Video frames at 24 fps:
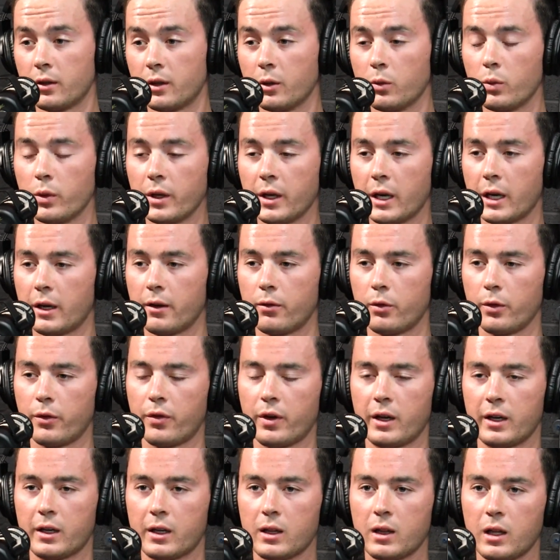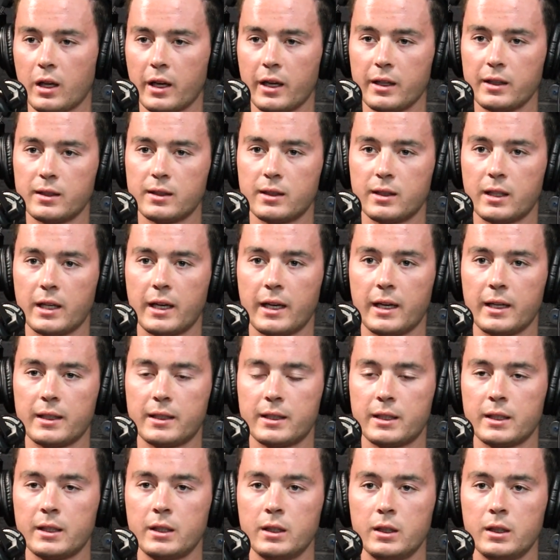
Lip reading: we've had clients that